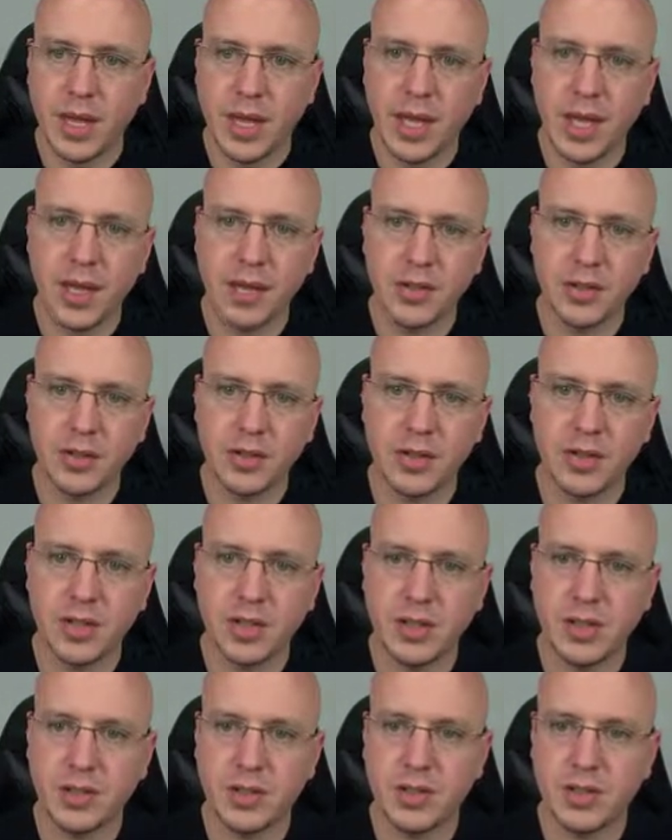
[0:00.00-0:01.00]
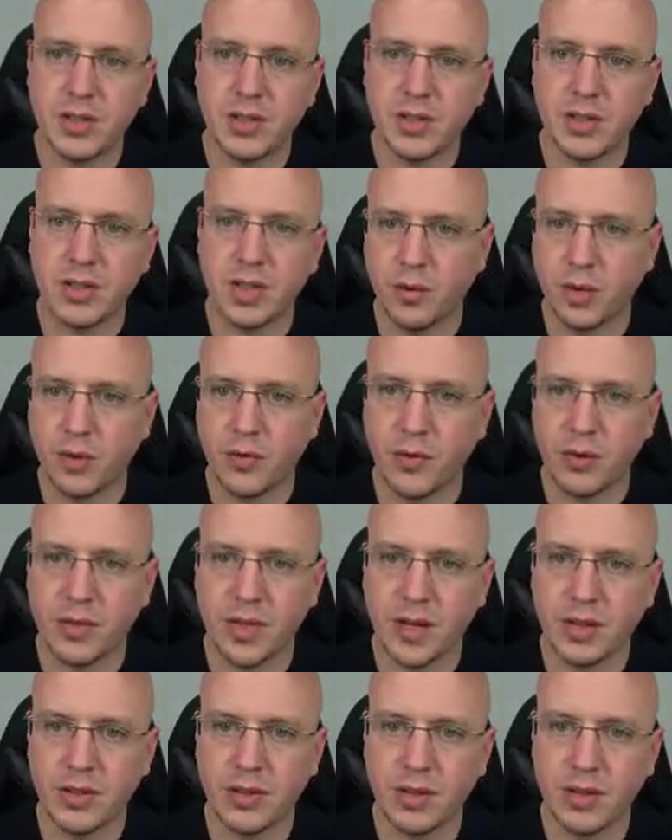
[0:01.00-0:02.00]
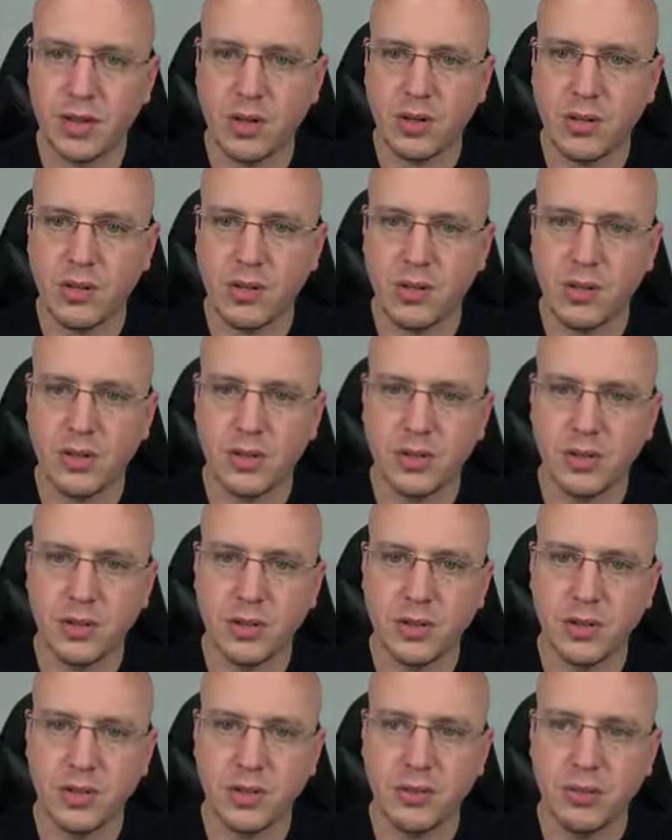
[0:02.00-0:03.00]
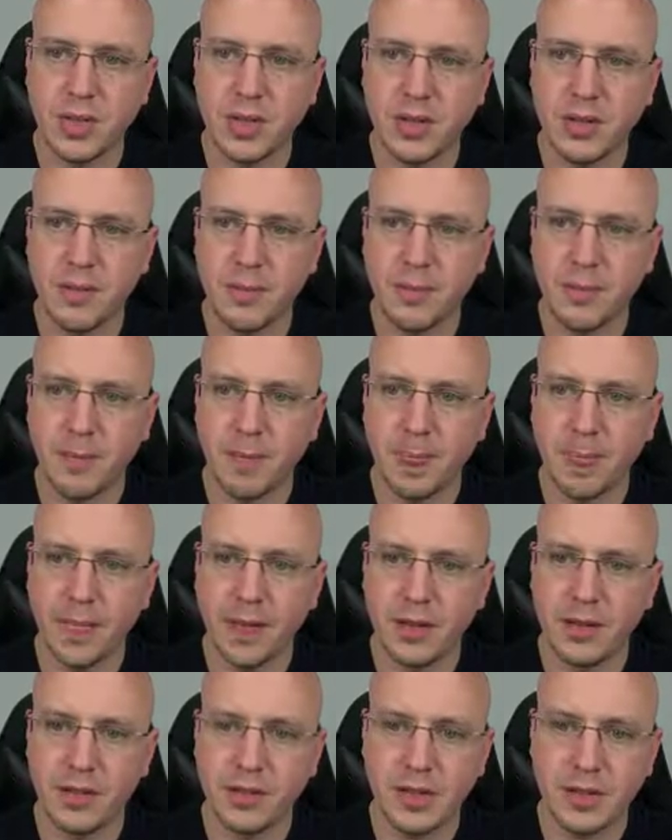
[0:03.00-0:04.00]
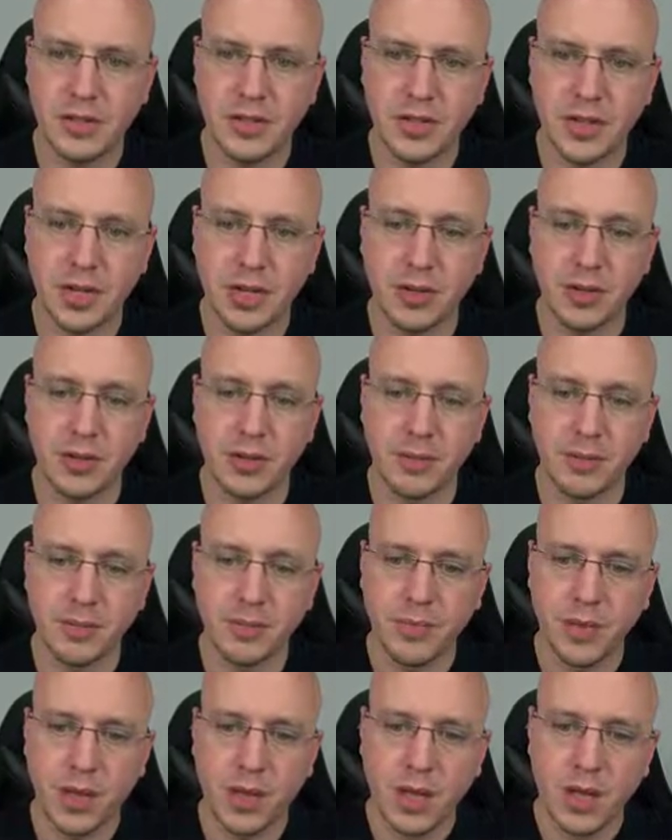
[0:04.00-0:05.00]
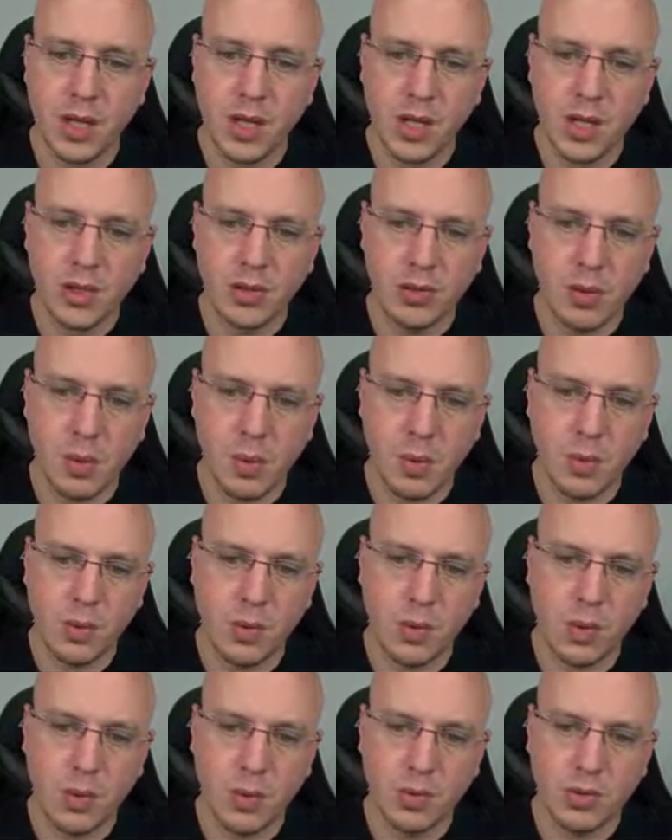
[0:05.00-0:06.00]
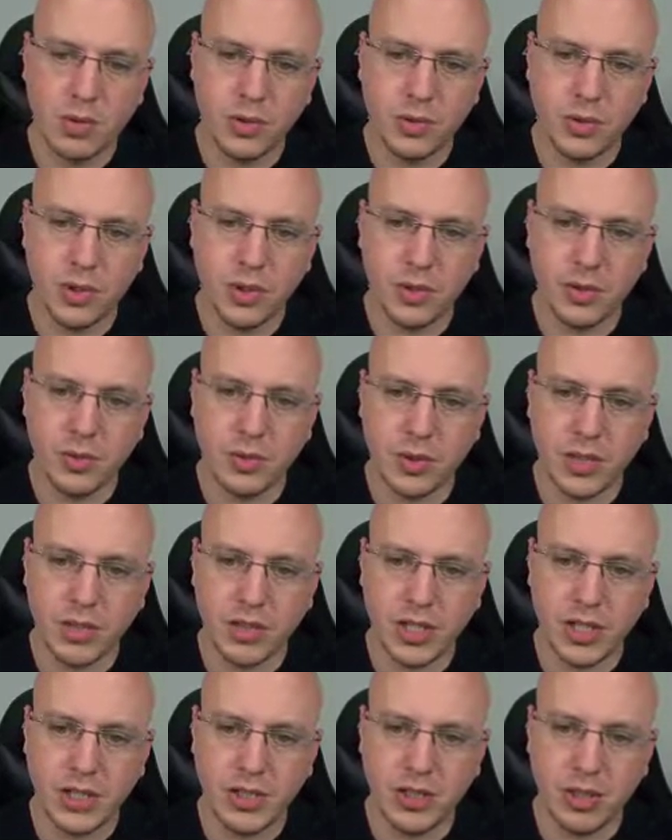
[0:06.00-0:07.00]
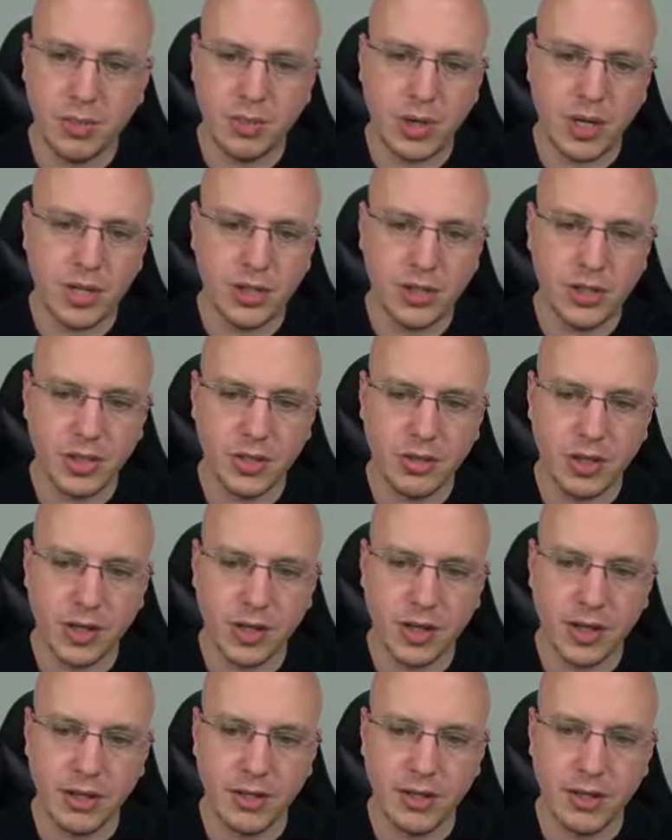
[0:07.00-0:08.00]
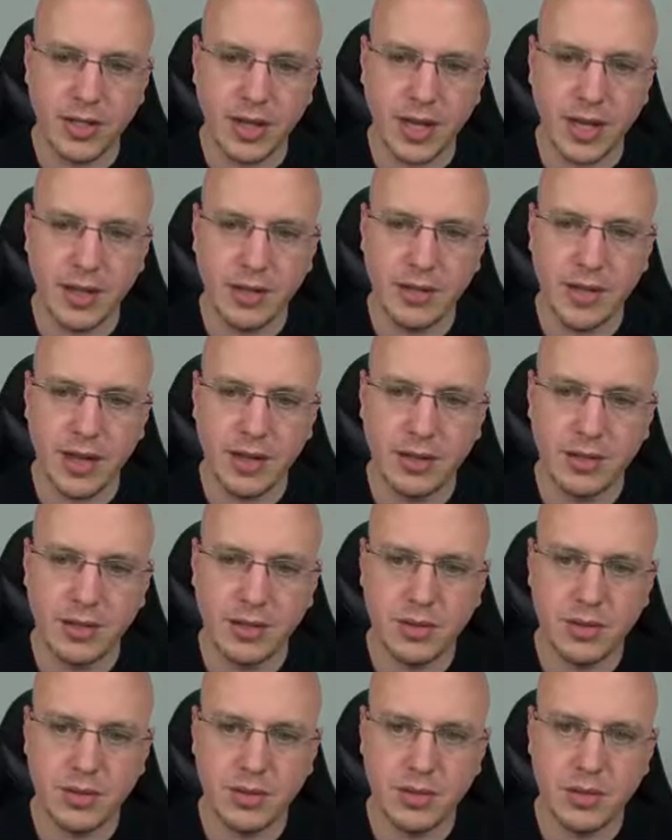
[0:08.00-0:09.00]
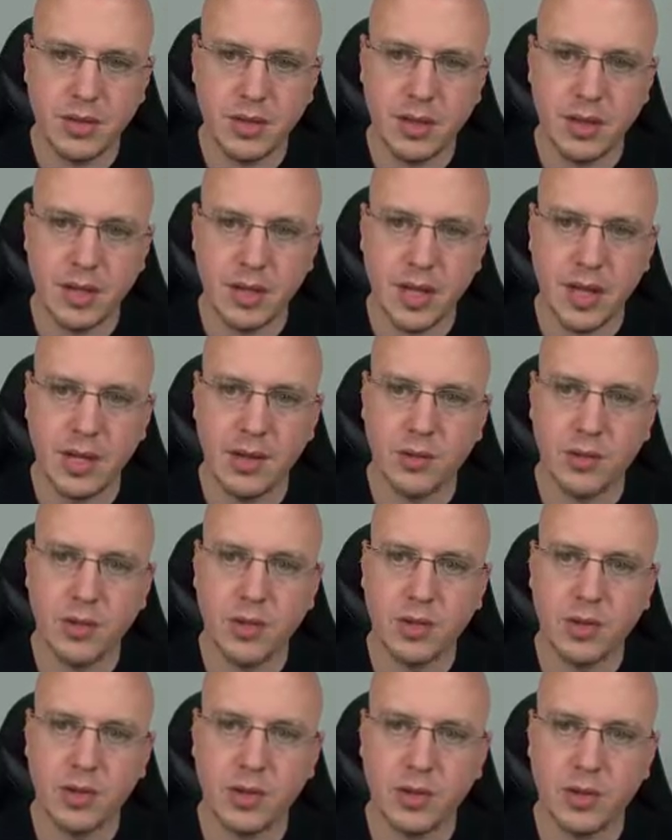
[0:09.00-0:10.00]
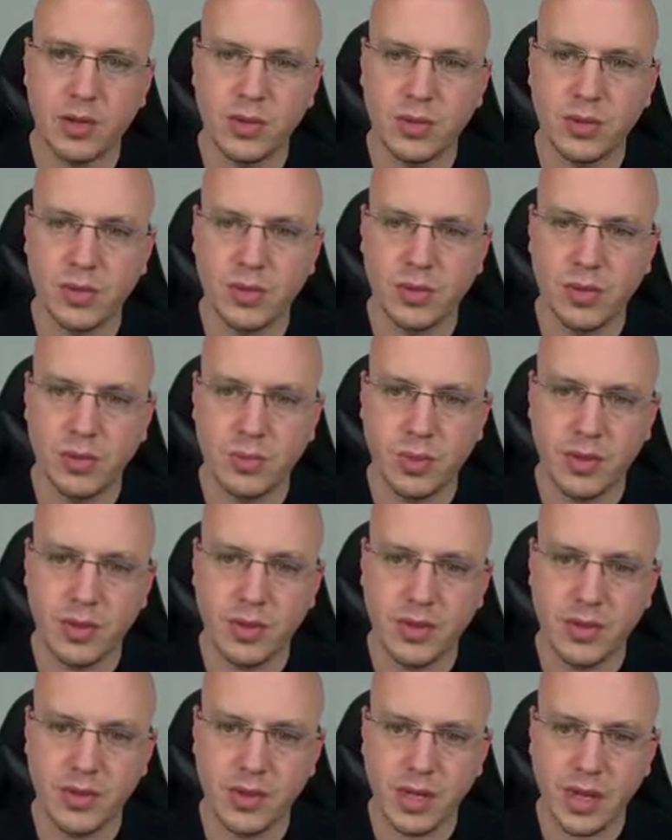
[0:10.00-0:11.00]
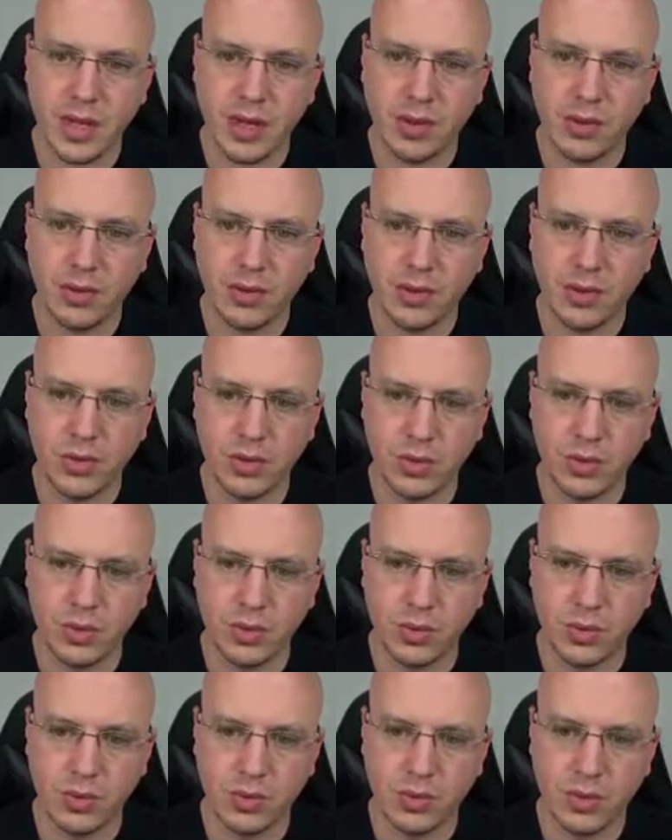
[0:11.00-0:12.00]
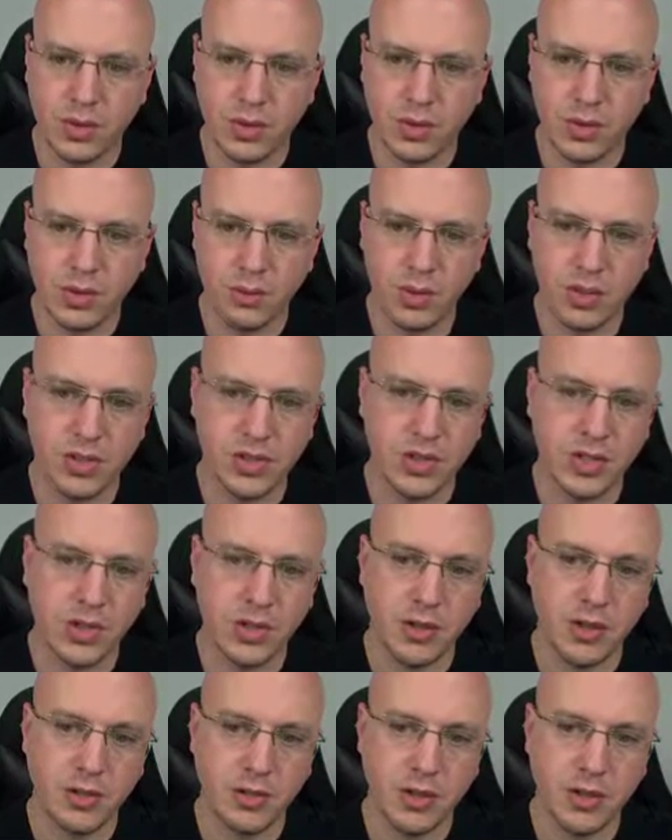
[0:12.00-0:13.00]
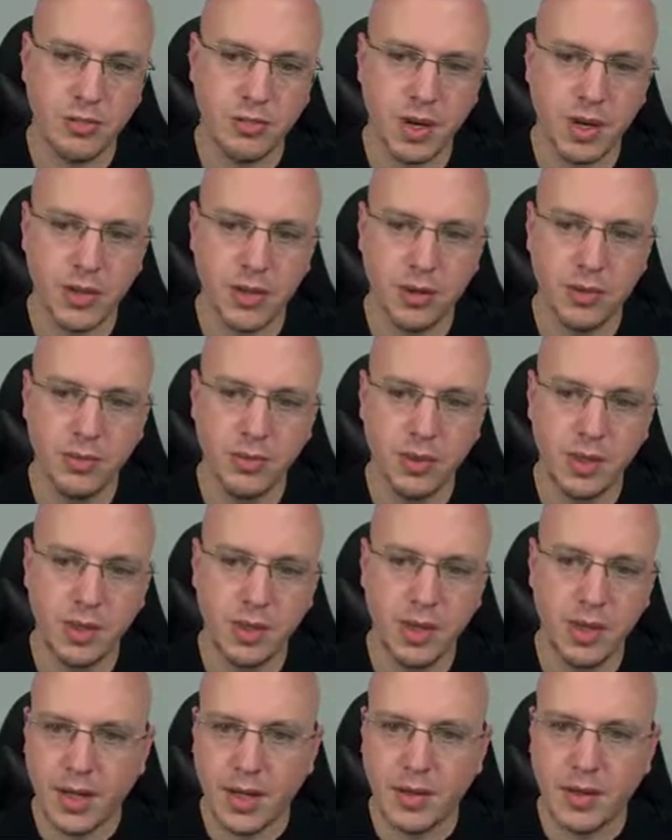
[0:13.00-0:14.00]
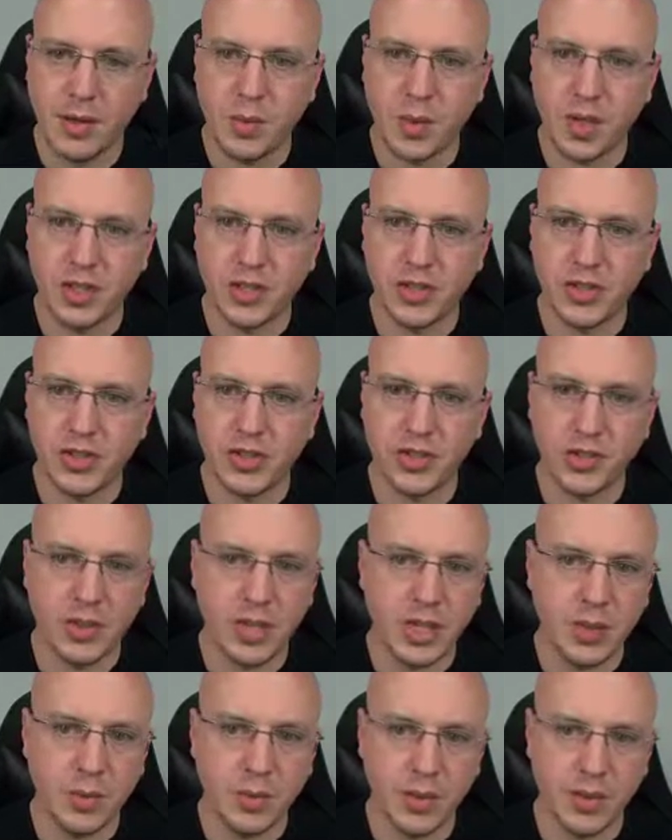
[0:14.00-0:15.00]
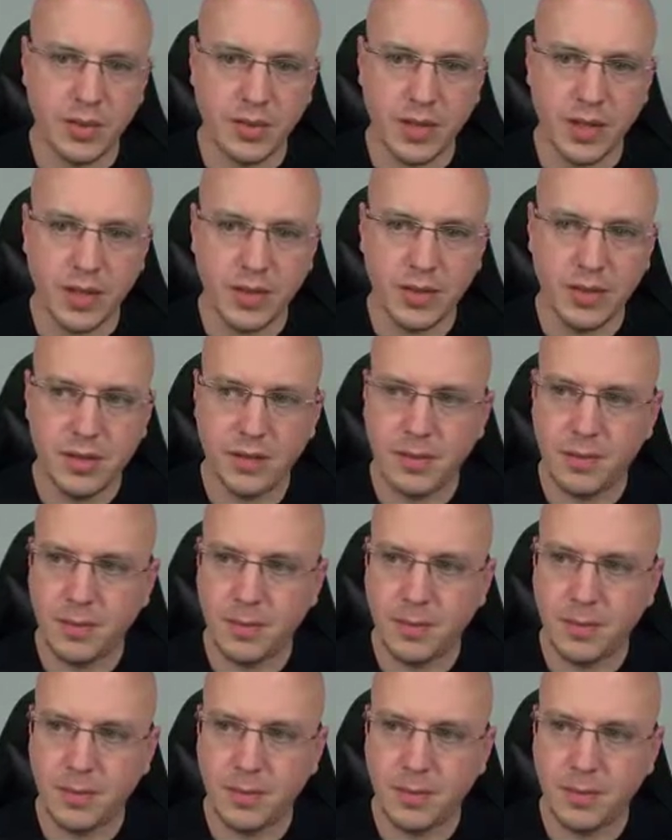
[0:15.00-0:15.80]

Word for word: And you can see this is 44,000 Hertz, 32-bit in stereo. So what we'll do here is we're going to change our project right here to 8,000 and we are going to split this out to split stereo to mono, and then we can just delete one of these.